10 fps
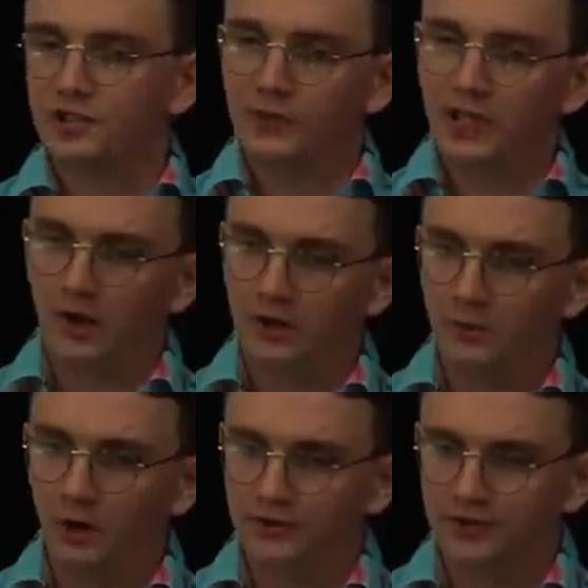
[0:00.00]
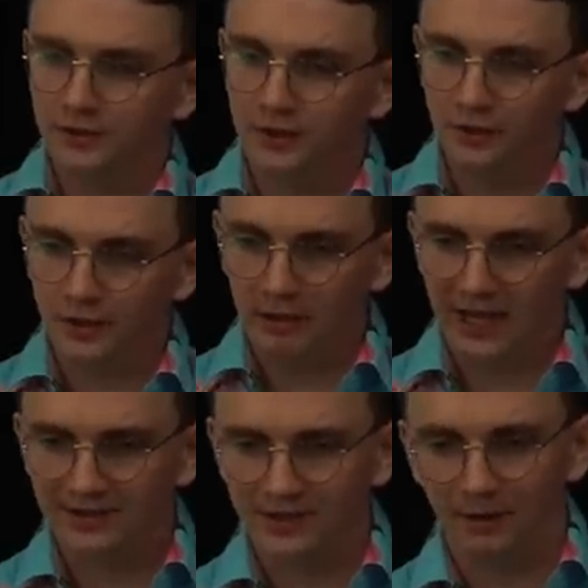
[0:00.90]
were the only ones who knew the
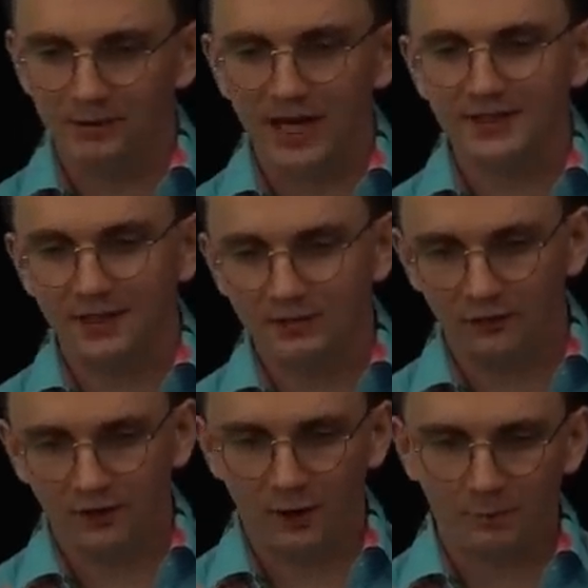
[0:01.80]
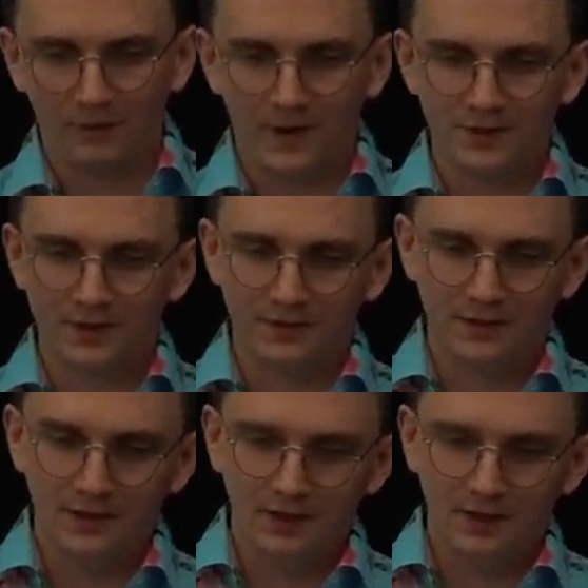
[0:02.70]
plans and objectives of an operation,